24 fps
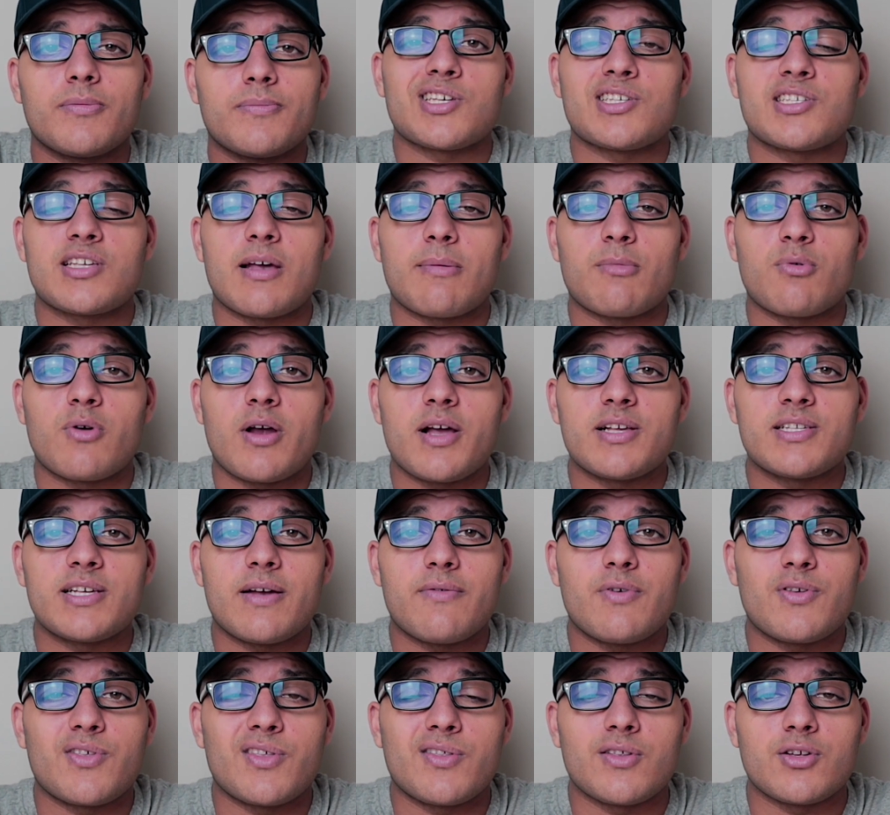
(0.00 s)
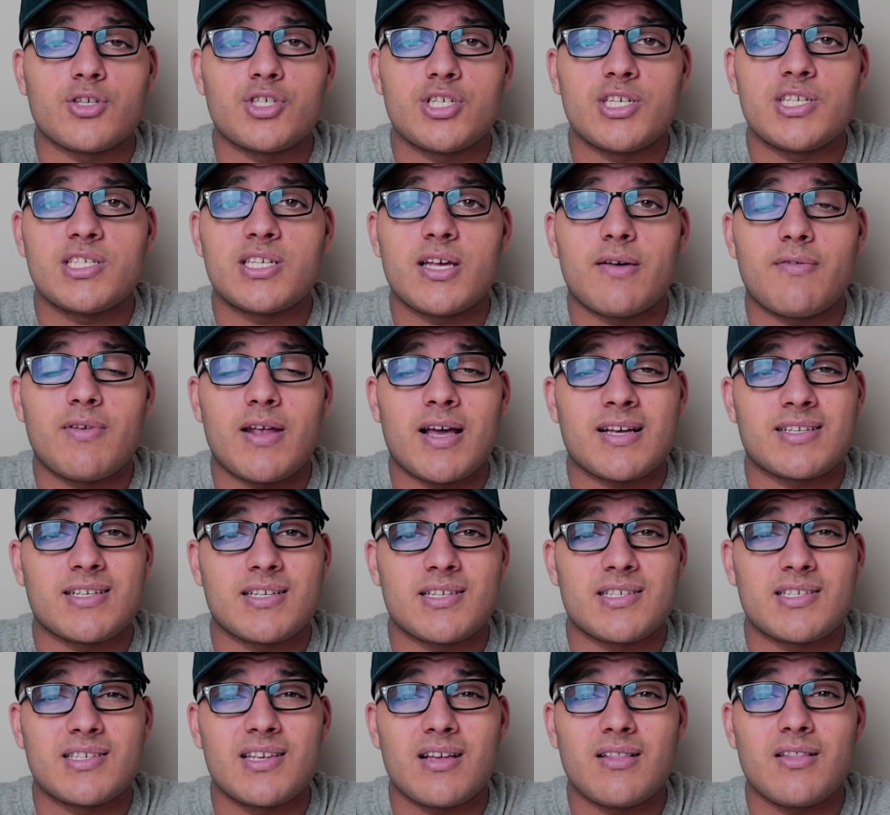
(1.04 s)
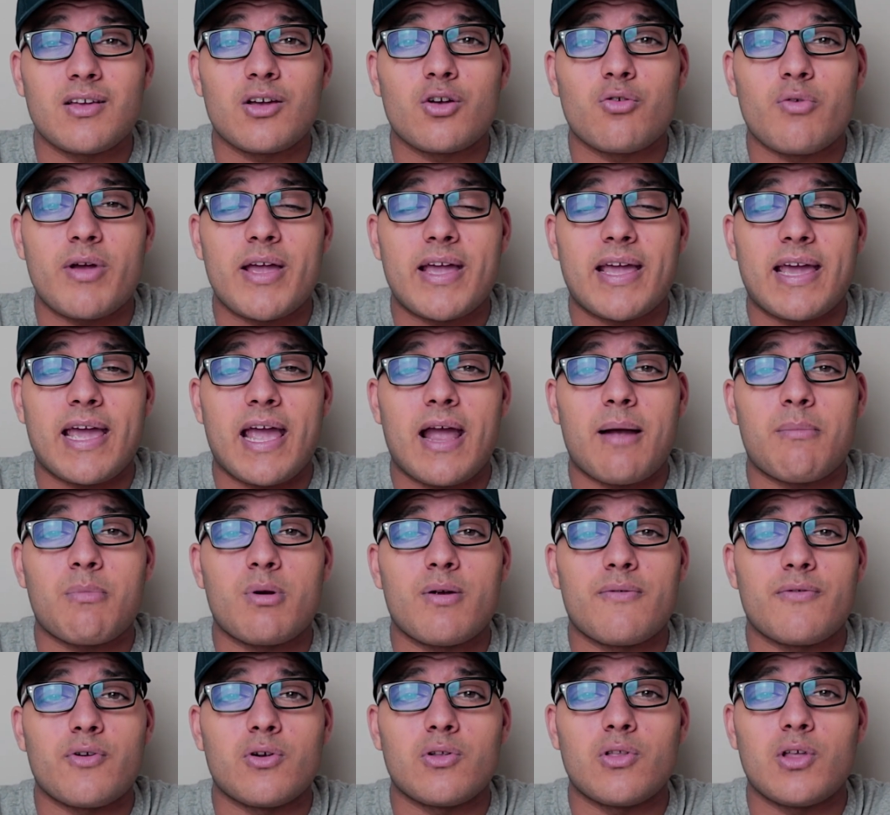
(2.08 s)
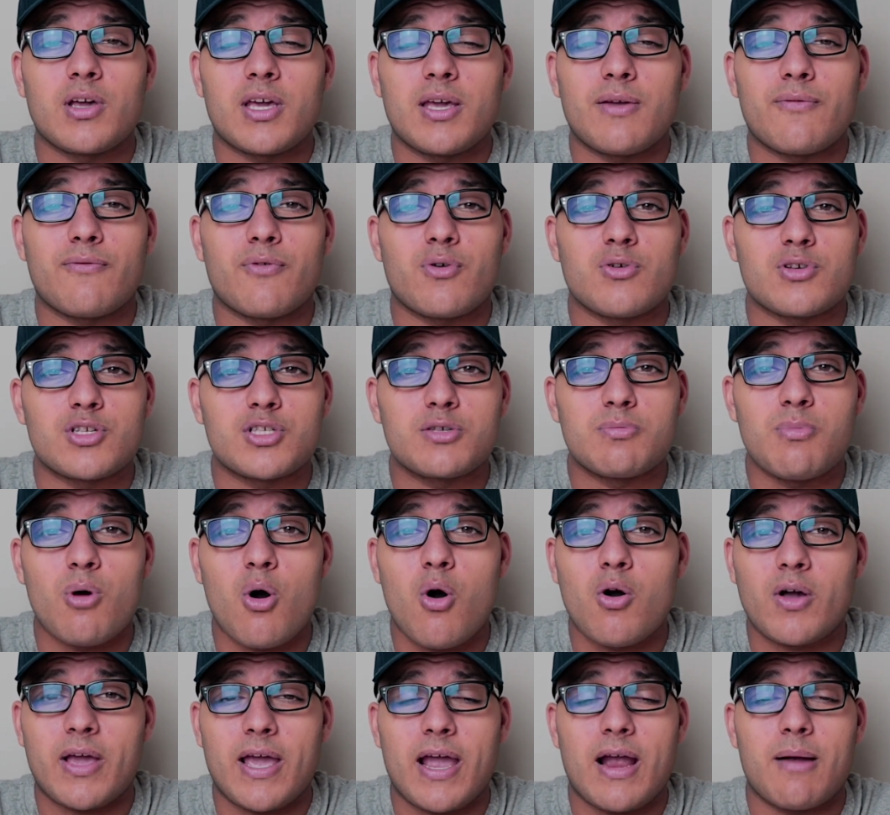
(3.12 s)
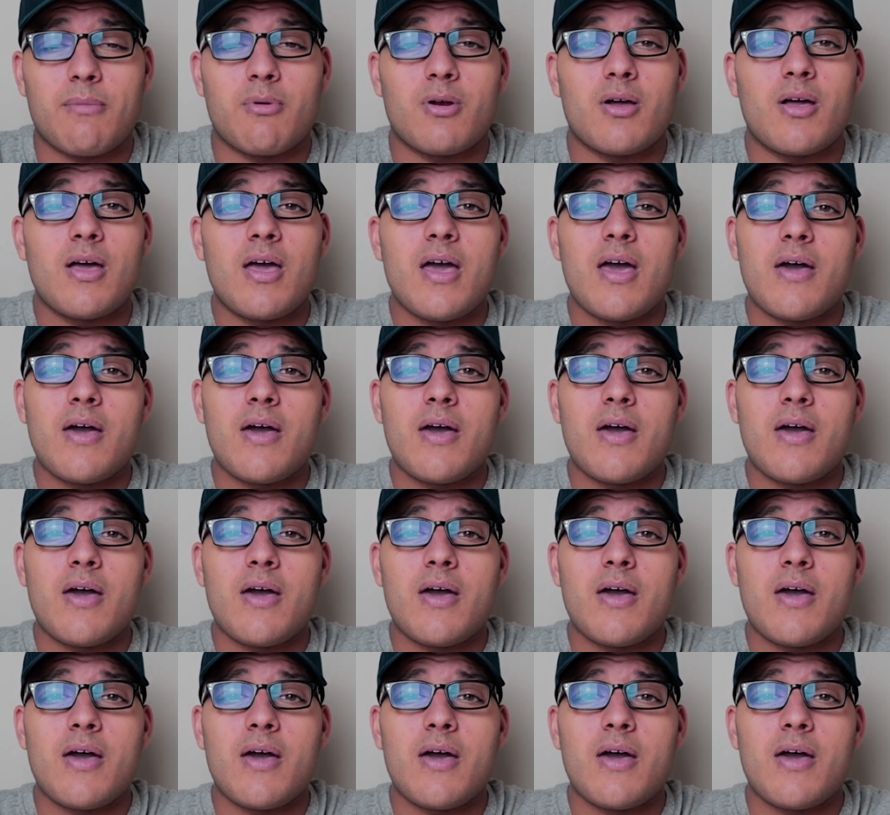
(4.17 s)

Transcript: To summarize everything, the G7X is still a great camera if you're looking for a small camera